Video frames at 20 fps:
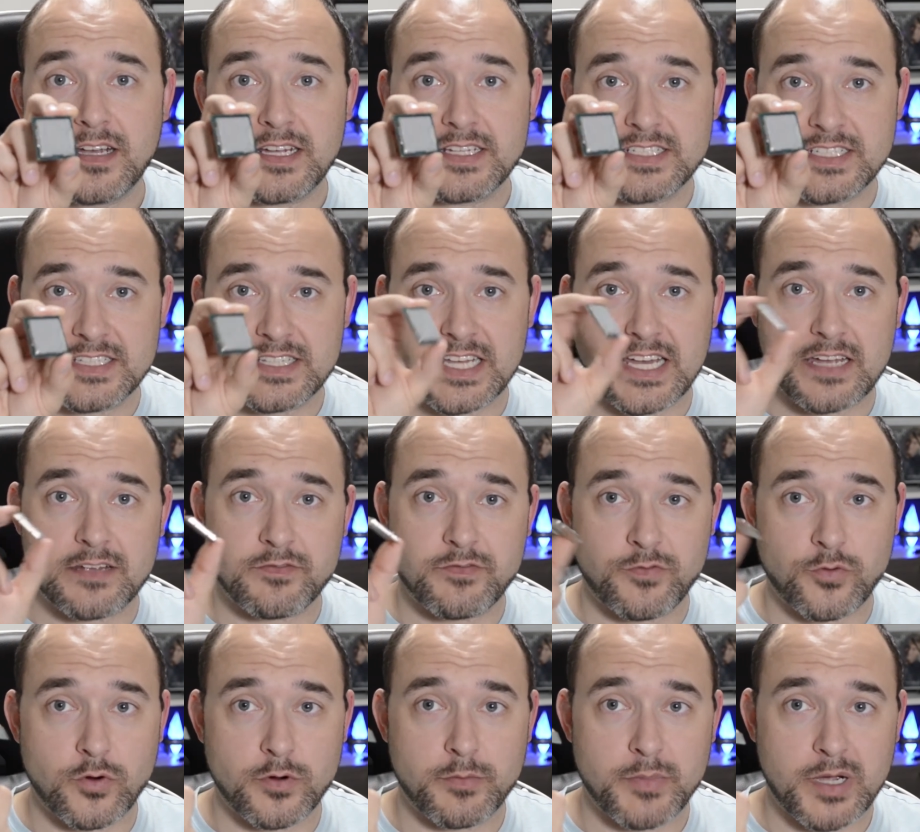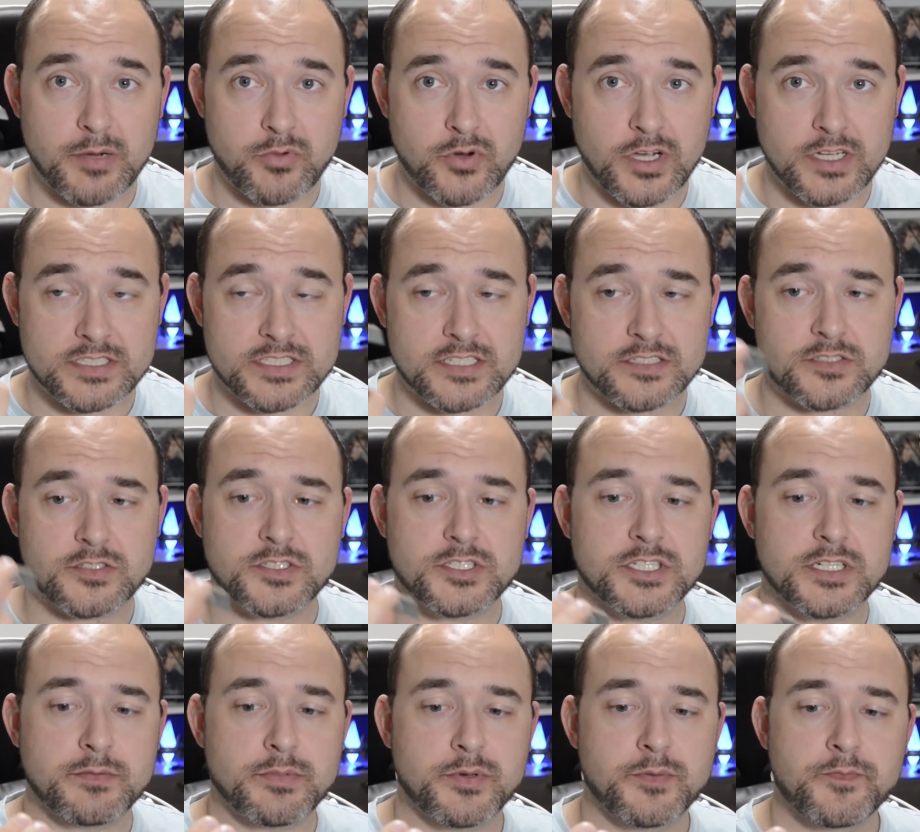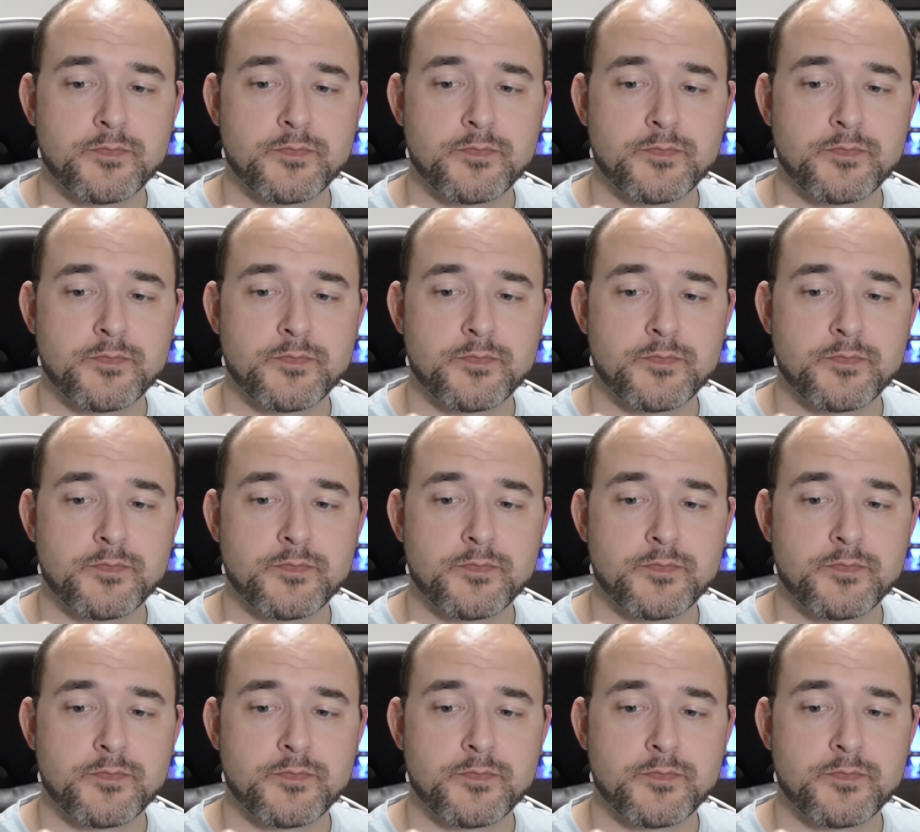I did that for my processor chip.